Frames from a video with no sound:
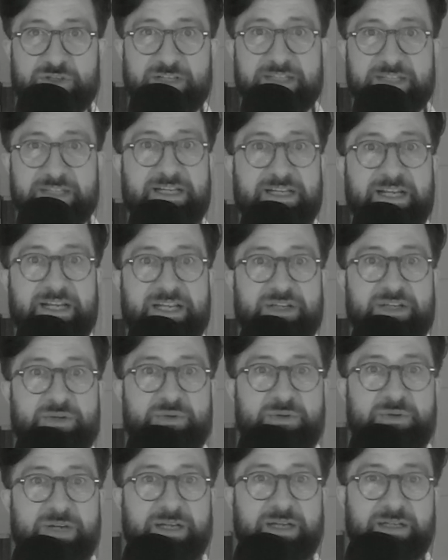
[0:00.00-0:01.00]
let's say
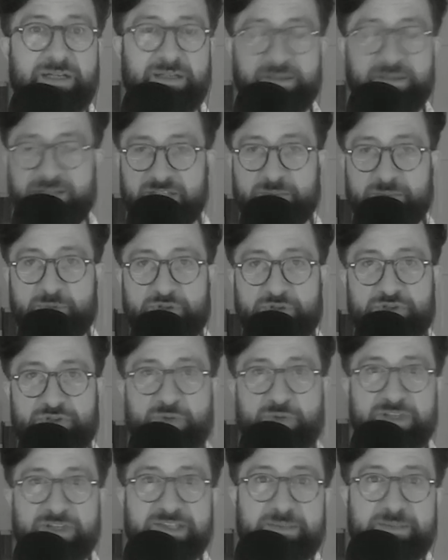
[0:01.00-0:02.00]
that this person
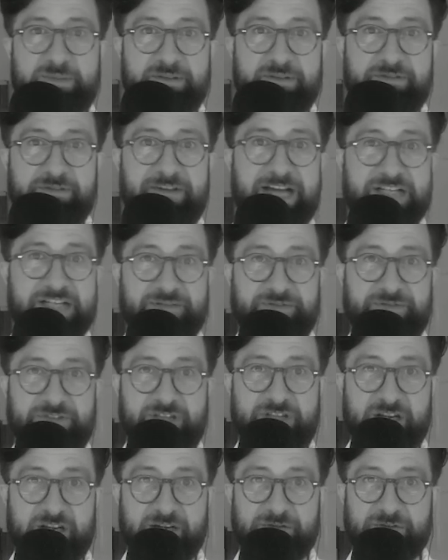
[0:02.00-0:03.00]
wants to be a fashion
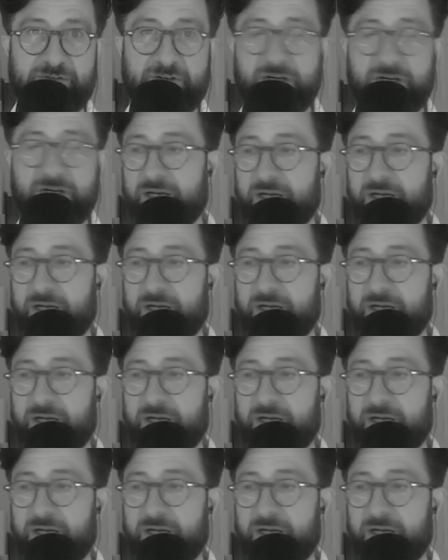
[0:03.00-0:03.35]
photographer.